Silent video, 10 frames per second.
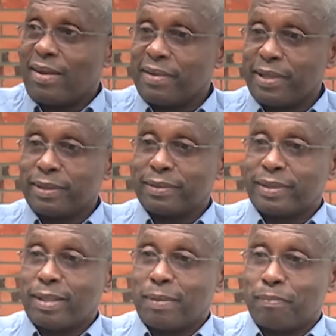I mean,
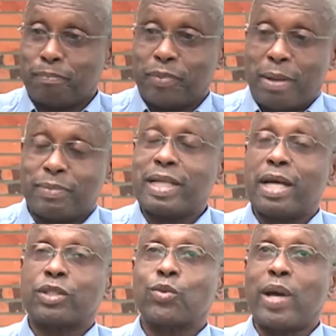perhaps
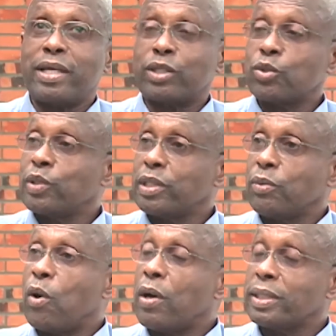that's why it only
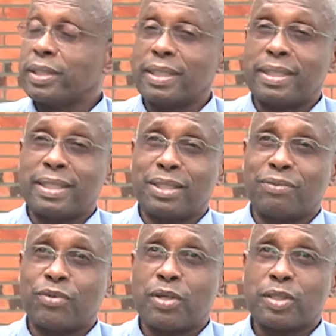wanted in the
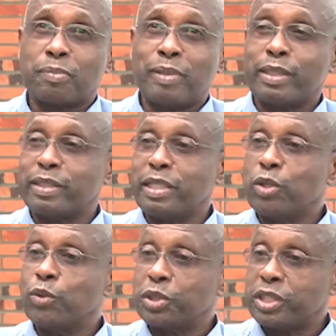first split
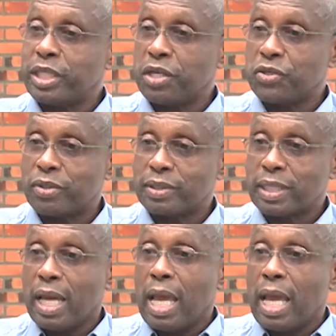negotiations,